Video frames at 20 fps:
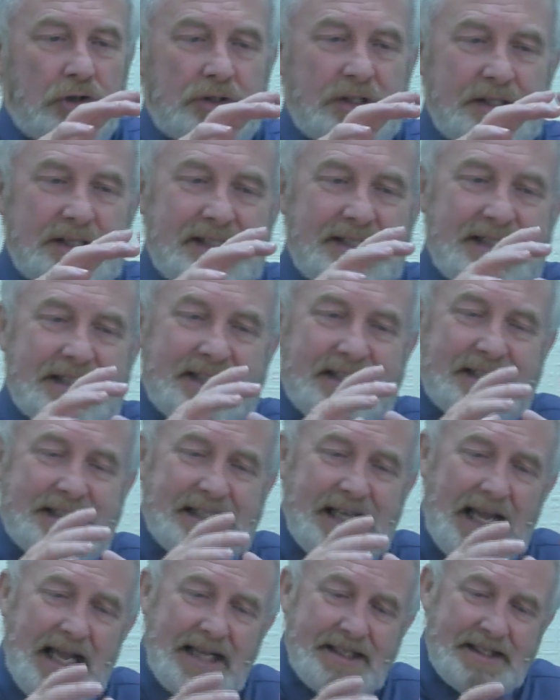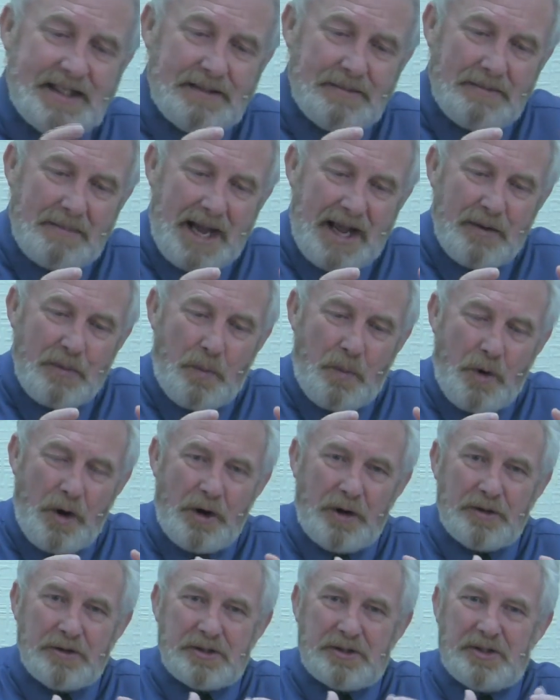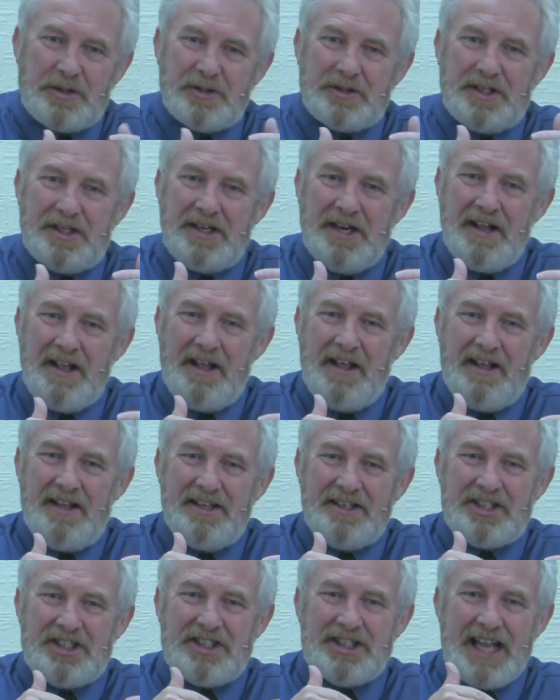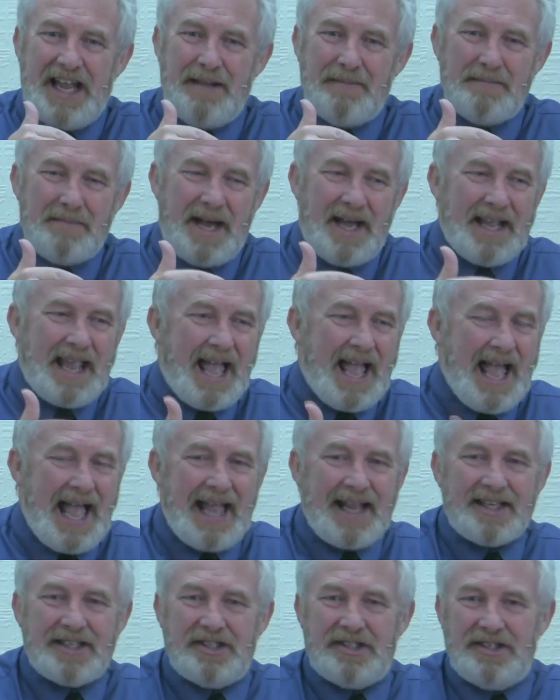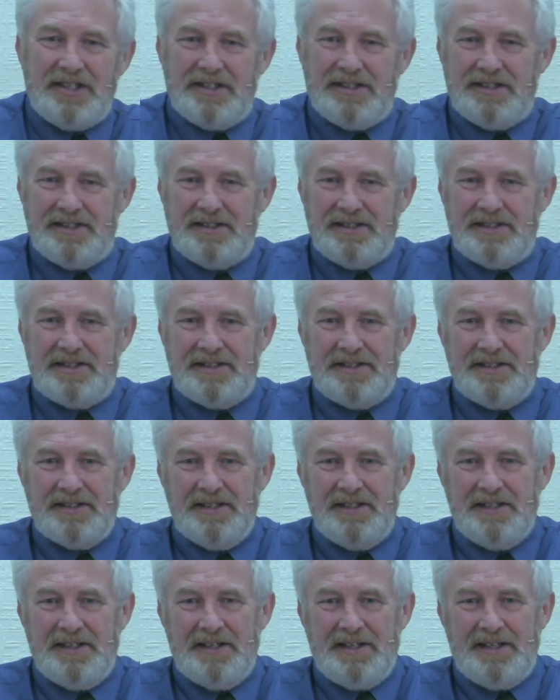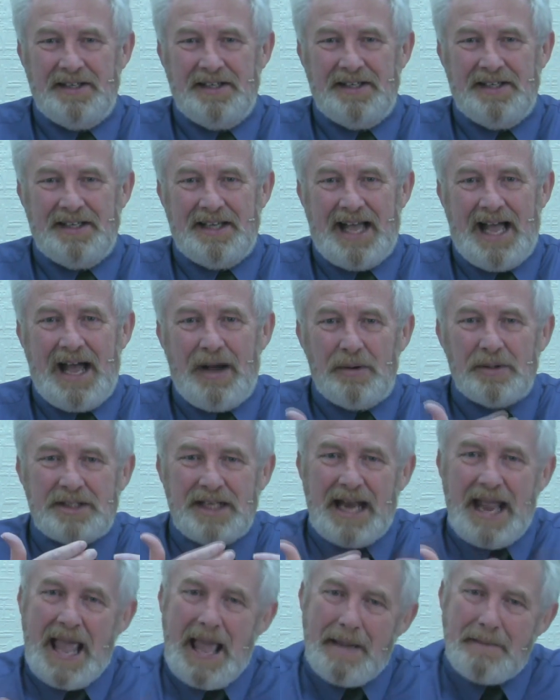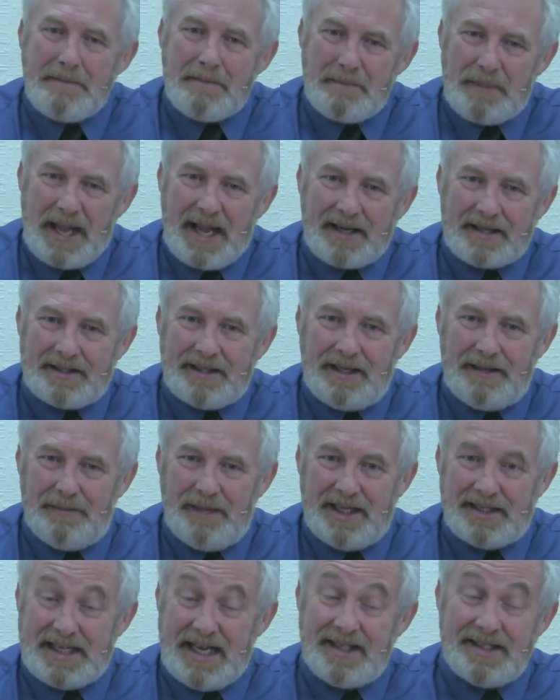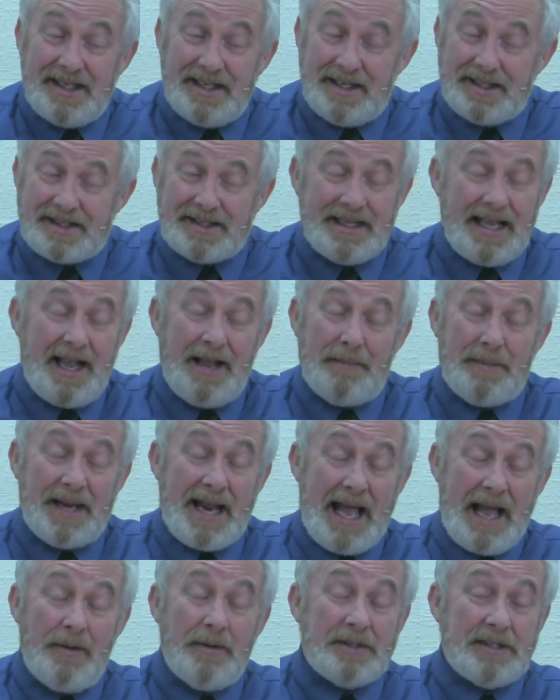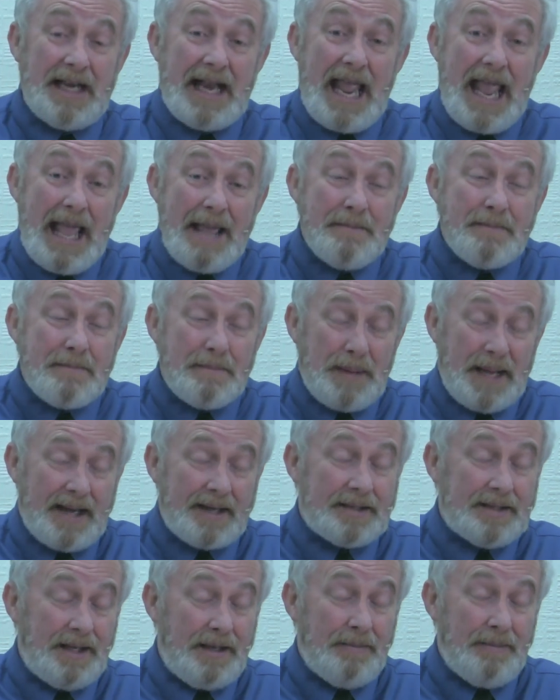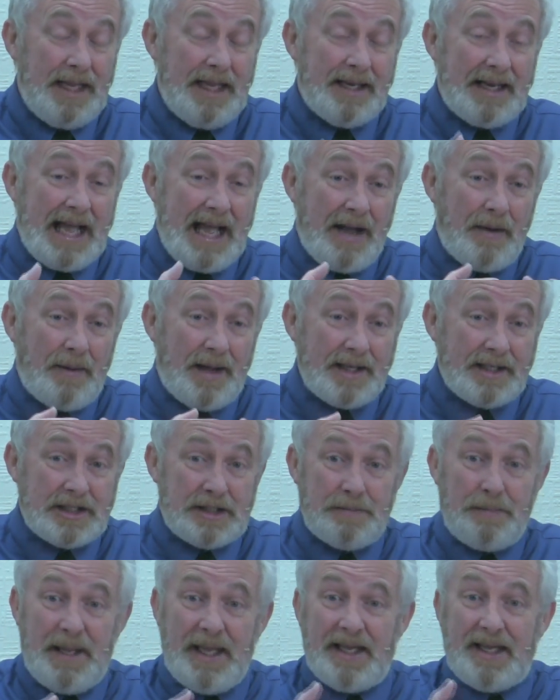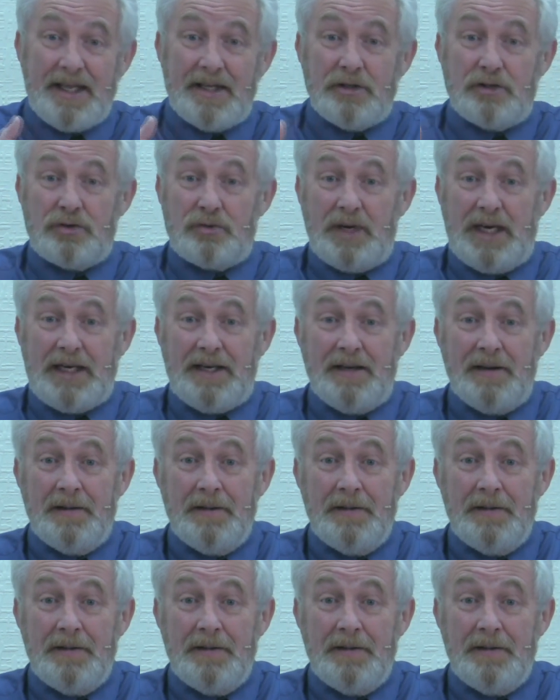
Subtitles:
season my words? Does it shape my actions? How is it impacting me? It's easy to say, but how is it impacting me in how I speak and treat